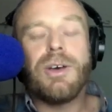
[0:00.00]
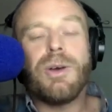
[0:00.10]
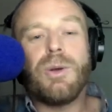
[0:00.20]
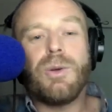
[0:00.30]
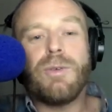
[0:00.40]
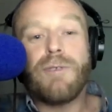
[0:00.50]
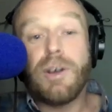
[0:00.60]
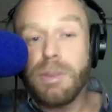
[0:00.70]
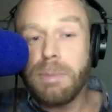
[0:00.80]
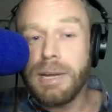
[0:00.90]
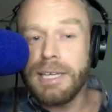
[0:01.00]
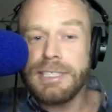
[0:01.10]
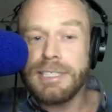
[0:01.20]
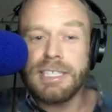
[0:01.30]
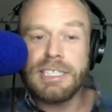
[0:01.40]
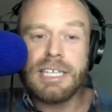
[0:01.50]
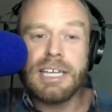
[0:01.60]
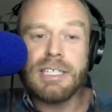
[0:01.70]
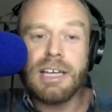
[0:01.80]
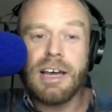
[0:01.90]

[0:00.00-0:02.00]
who phoned the police and said,